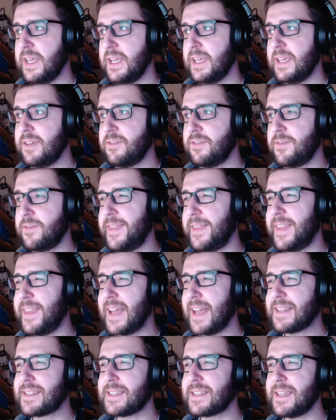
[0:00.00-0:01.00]
if
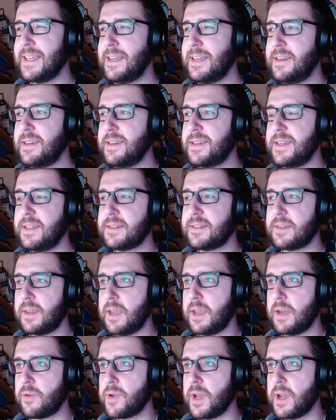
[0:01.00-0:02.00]
that's in this
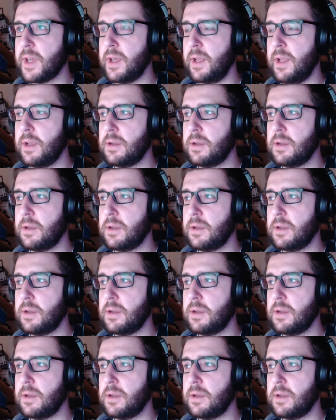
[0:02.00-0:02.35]
area,